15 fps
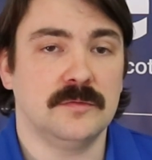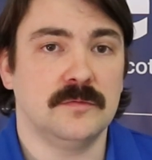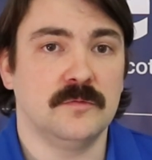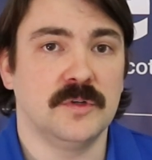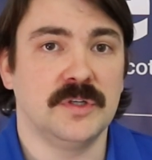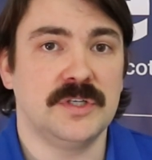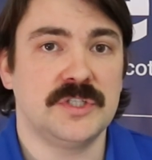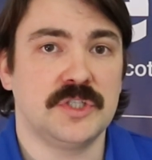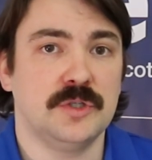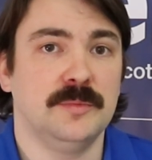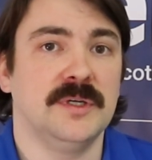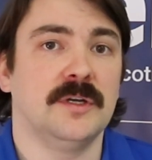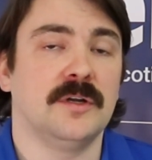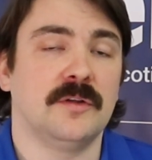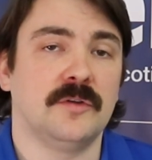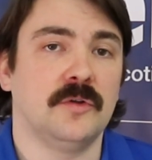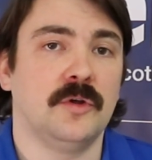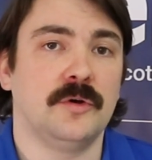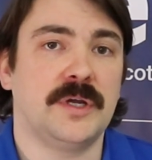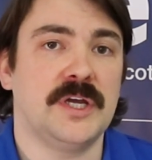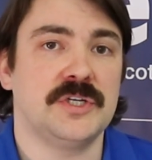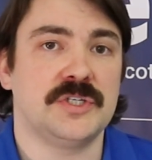really zoom in on the
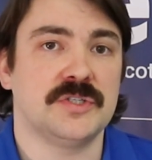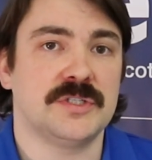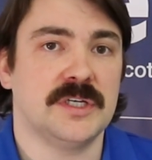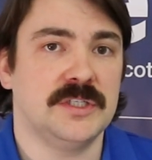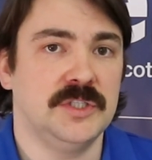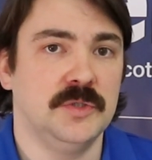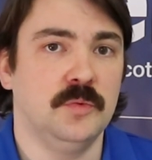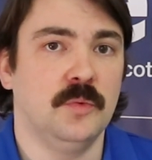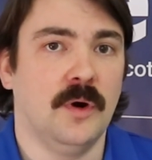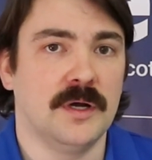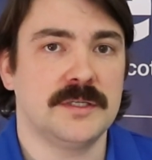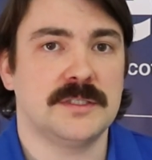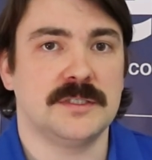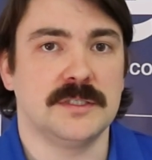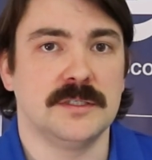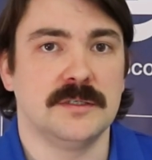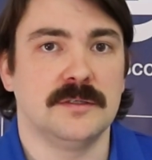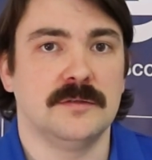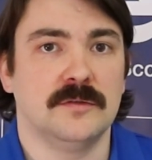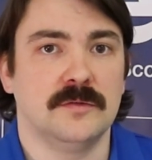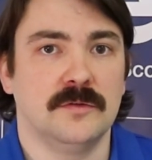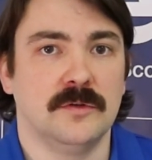locations that you want
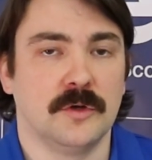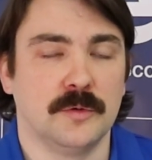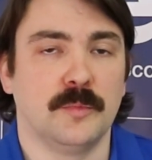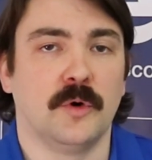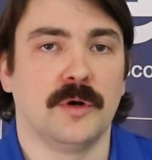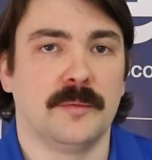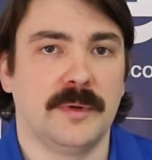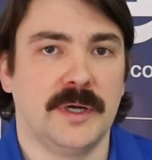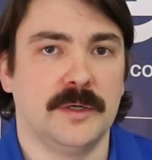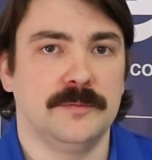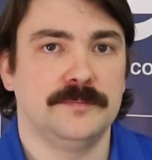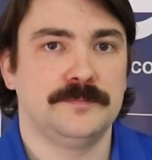to learn more about.